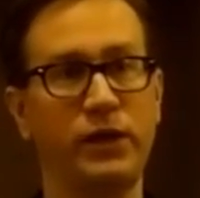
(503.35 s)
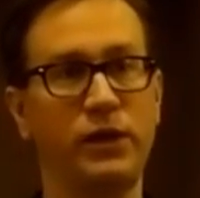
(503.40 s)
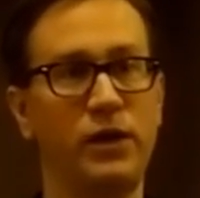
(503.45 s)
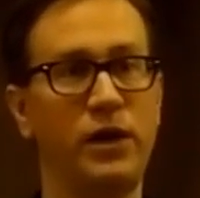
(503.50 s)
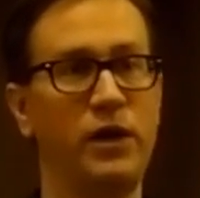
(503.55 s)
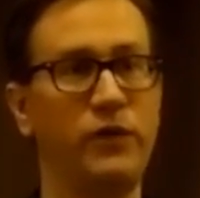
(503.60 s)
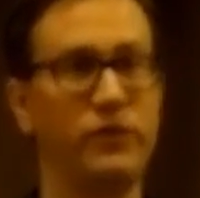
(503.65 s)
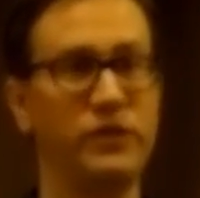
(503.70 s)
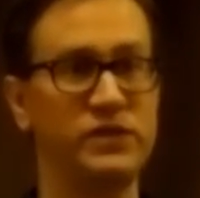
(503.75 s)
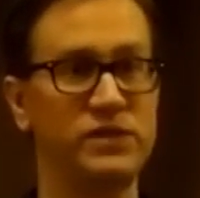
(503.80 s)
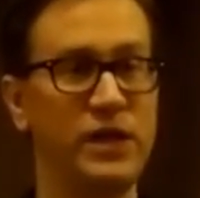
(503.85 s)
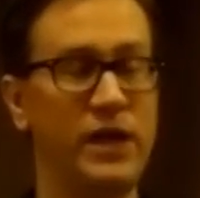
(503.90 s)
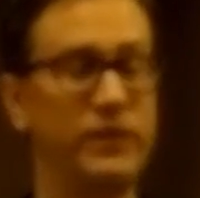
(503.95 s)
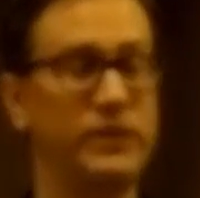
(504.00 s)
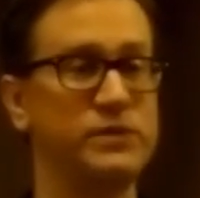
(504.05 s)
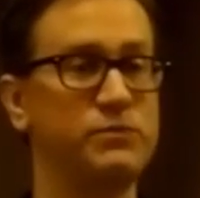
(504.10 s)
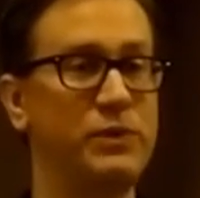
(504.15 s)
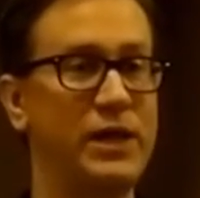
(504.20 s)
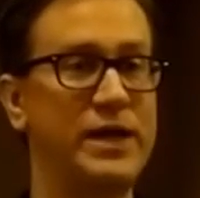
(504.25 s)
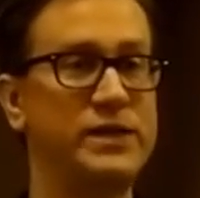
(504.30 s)
Uh, this end this
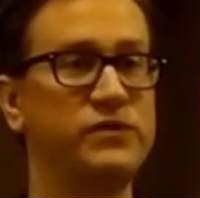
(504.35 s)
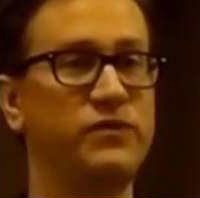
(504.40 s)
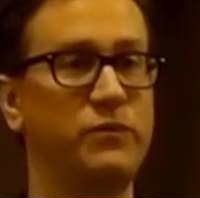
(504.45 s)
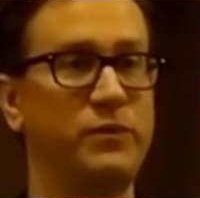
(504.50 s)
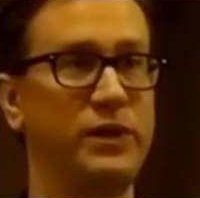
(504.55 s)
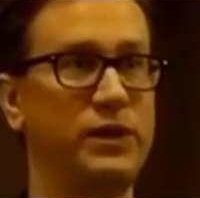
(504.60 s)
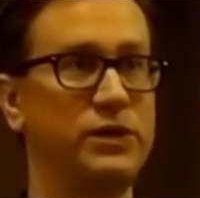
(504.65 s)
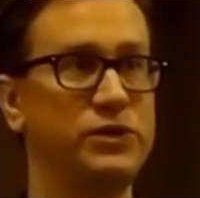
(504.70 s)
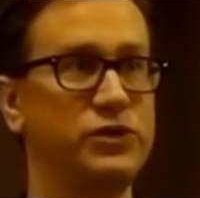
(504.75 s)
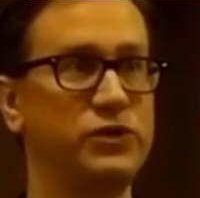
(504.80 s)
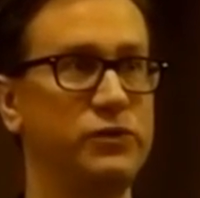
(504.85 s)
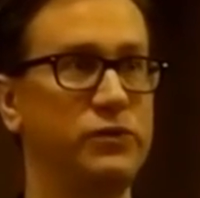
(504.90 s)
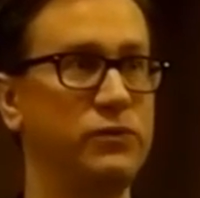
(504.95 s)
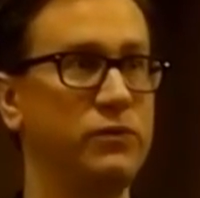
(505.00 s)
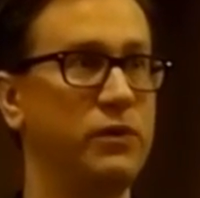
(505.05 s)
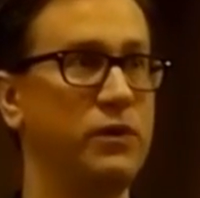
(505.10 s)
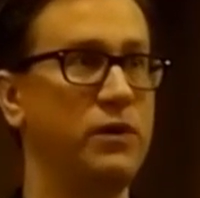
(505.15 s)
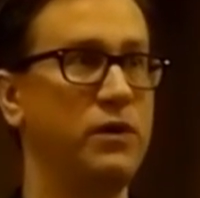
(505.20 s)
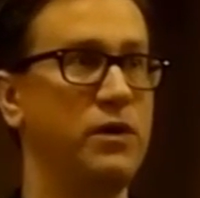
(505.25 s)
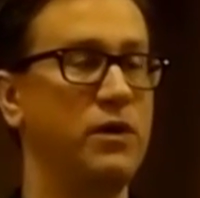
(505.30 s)
blasphemy issue,
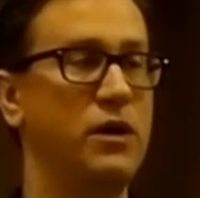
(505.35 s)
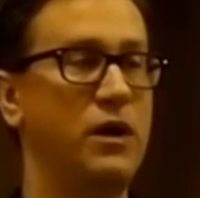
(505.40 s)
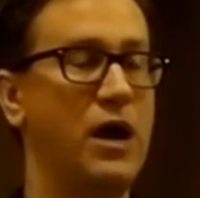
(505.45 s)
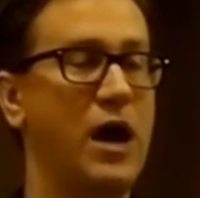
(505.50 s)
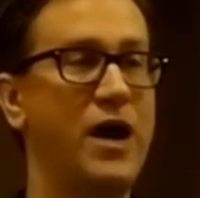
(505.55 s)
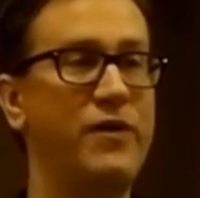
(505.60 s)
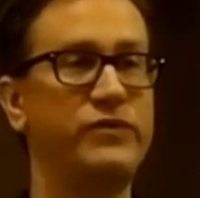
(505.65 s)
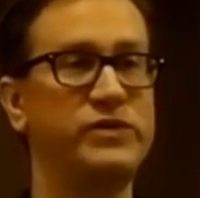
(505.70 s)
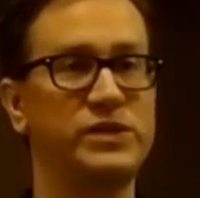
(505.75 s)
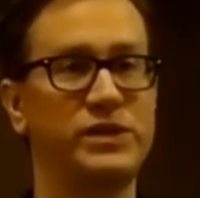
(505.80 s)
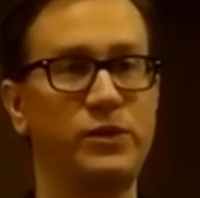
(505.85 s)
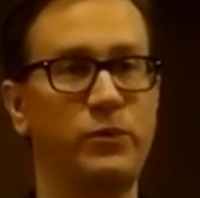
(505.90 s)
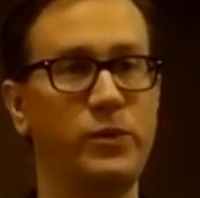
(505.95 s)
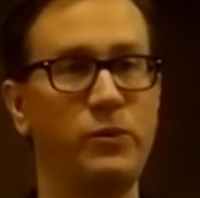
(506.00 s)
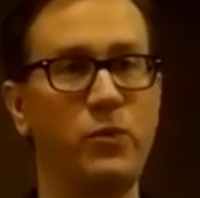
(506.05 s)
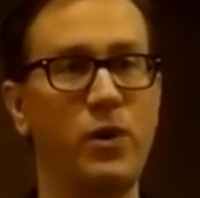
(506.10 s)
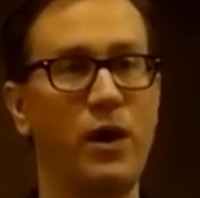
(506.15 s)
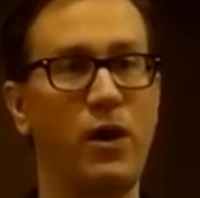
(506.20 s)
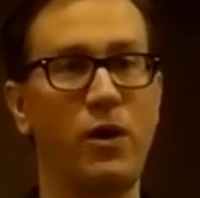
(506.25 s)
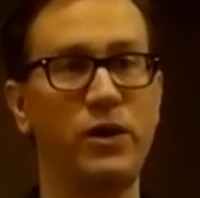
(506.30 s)
obviously we
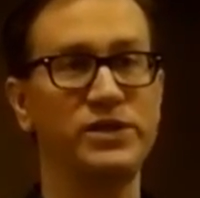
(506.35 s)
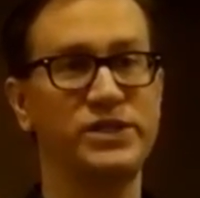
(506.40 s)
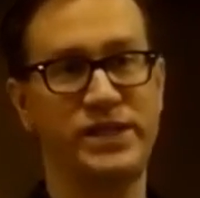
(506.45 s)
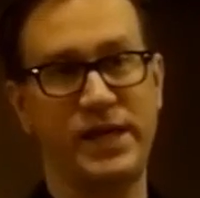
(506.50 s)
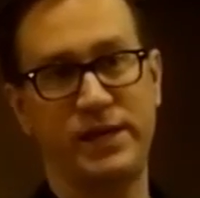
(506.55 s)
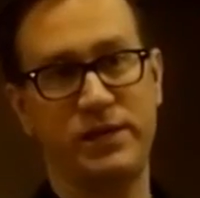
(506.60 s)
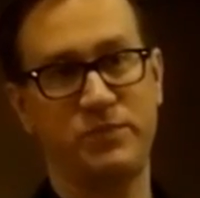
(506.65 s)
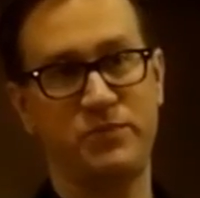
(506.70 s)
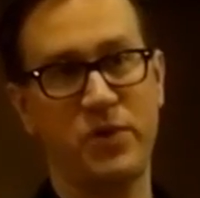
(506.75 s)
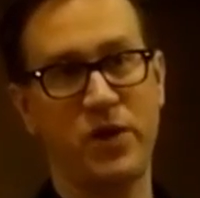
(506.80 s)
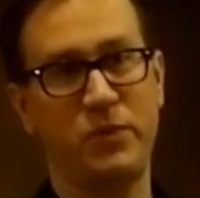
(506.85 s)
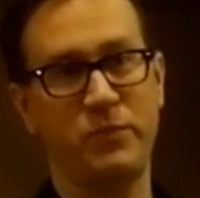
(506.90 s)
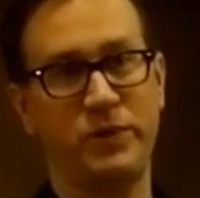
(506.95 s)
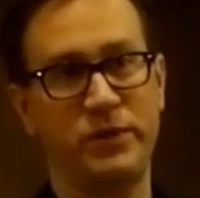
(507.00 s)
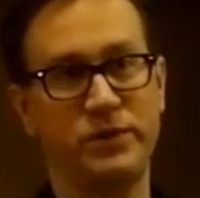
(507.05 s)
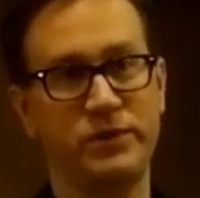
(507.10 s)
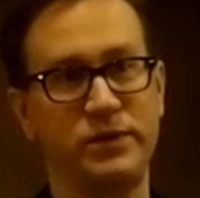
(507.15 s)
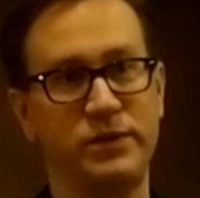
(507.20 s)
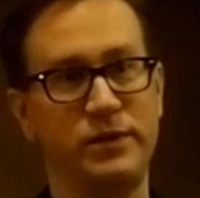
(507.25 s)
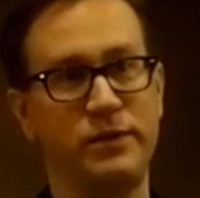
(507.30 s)
want our State
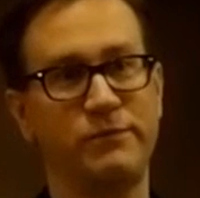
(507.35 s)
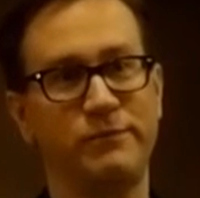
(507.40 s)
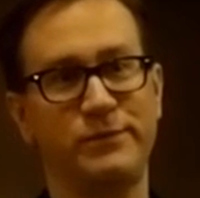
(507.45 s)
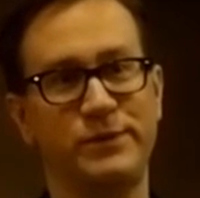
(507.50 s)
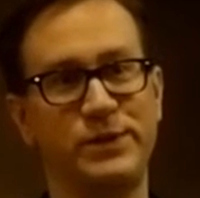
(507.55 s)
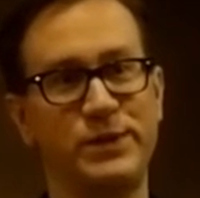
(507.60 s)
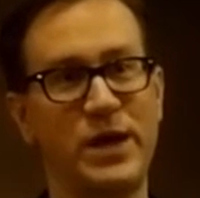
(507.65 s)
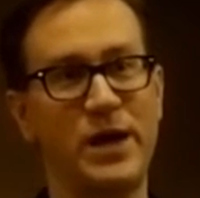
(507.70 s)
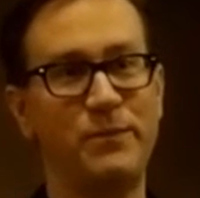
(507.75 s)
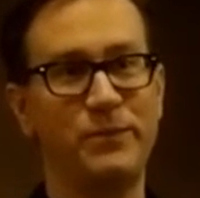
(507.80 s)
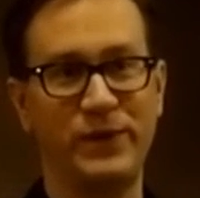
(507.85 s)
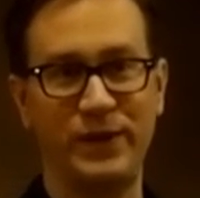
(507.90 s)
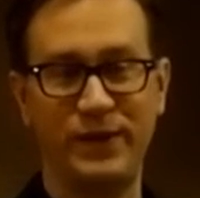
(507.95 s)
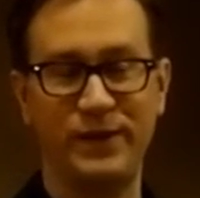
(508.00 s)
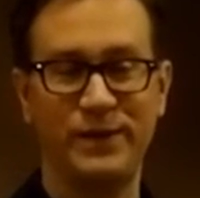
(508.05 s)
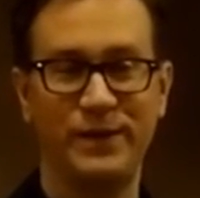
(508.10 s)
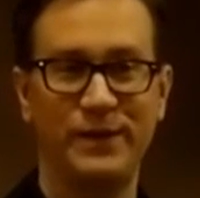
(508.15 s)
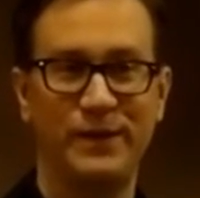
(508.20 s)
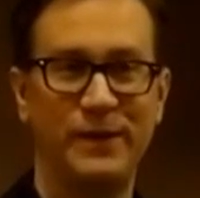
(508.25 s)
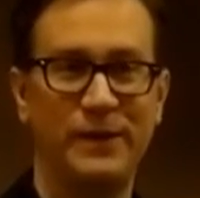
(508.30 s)
Department to, to not be
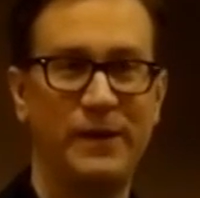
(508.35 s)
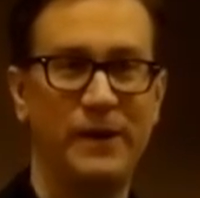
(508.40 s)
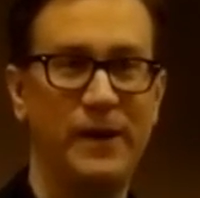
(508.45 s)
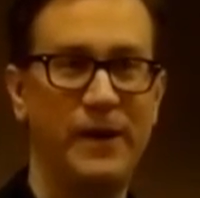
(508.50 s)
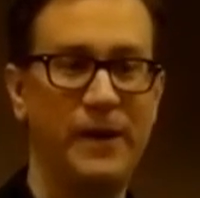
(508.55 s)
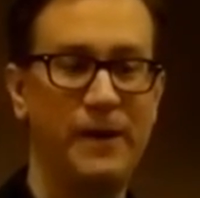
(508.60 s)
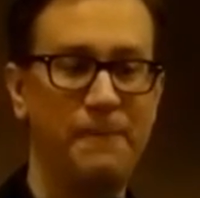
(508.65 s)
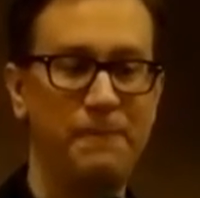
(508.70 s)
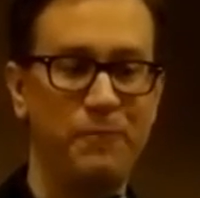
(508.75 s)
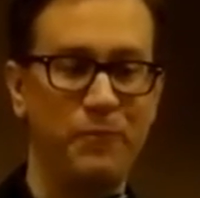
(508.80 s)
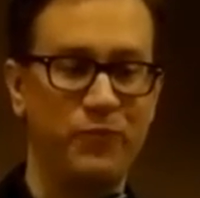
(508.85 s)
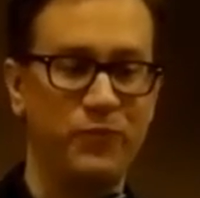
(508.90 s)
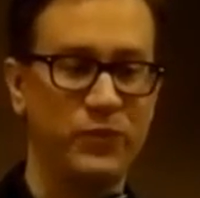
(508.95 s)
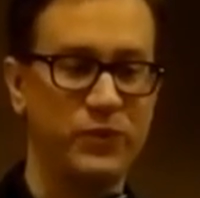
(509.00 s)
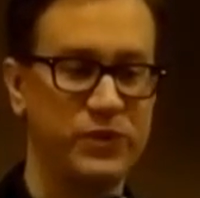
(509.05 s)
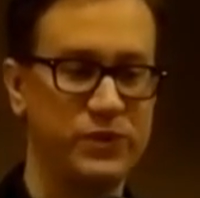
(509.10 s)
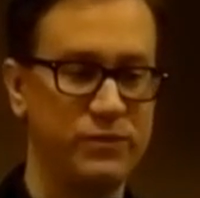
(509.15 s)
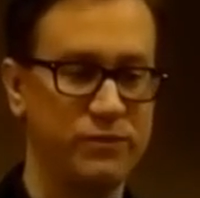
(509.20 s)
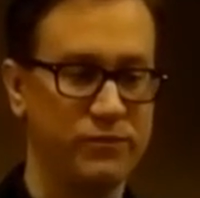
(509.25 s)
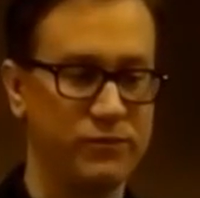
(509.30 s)
uh,
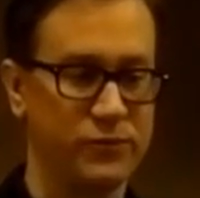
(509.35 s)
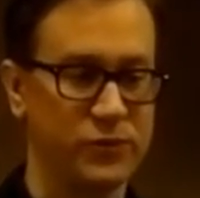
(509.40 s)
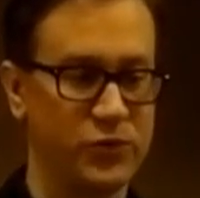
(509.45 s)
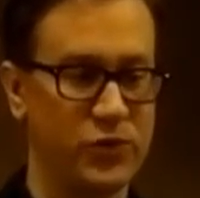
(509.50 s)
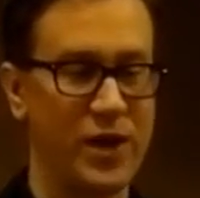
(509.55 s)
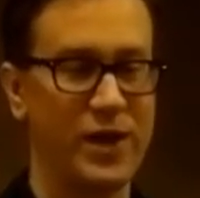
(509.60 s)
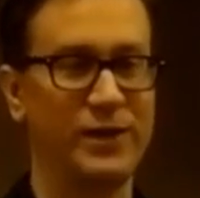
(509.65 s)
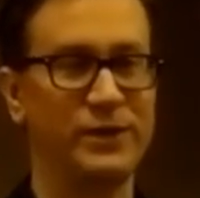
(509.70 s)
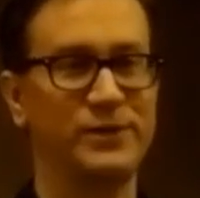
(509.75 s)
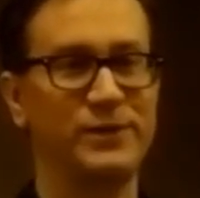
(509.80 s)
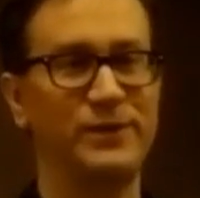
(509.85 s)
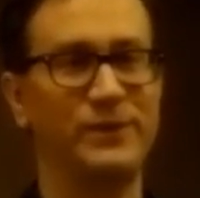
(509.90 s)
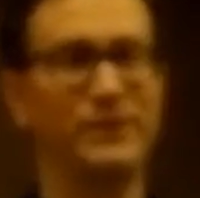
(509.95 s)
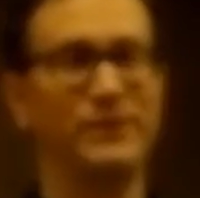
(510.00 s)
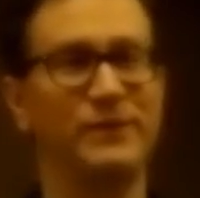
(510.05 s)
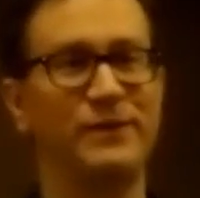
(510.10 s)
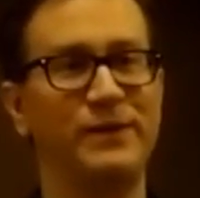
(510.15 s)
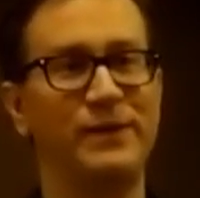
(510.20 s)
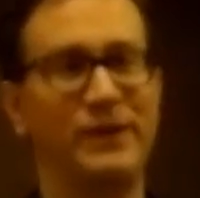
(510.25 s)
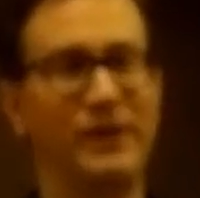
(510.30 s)
trying
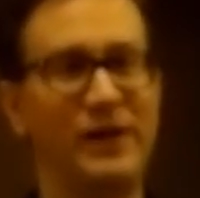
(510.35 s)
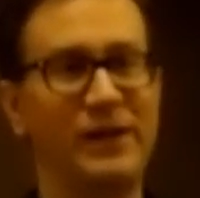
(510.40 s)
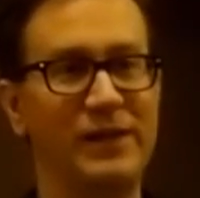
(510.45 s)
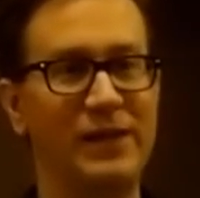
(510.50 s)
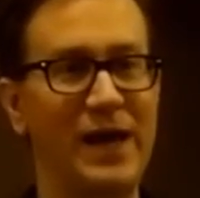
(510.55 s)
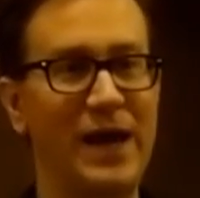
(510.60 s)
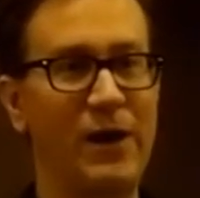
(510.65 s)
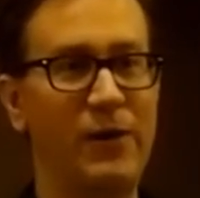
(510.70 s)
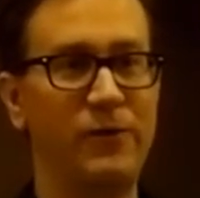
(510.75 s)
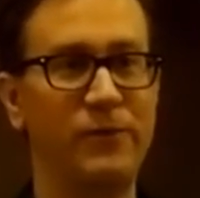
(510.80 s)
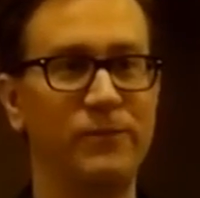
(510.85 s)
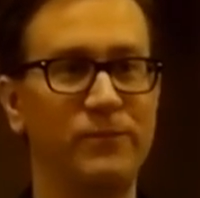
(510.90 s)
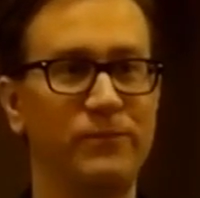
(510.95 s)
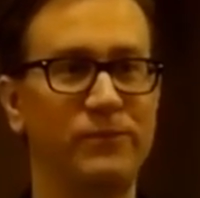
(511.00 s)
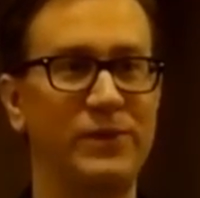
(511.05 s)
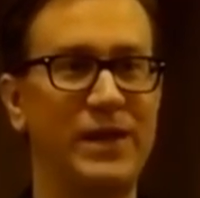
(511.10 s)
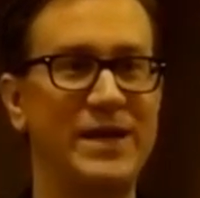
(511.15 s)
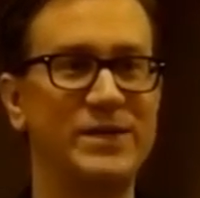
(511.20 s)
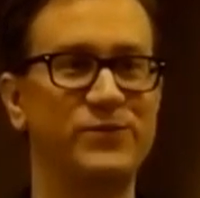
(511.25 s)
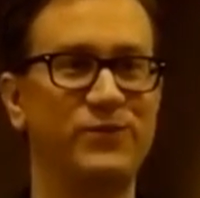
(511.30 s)
to allow
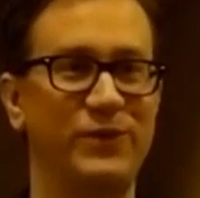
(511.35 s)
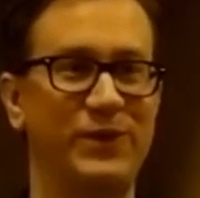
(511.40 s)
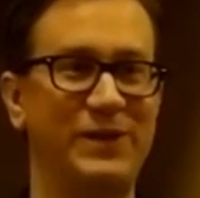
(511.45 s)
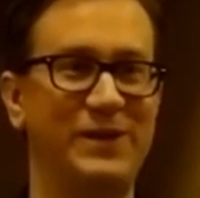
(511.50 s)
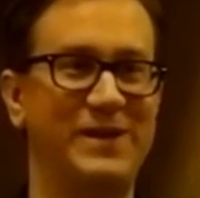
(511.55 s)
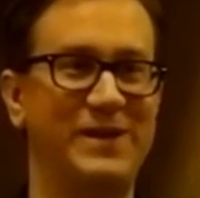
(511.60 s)
blasphemy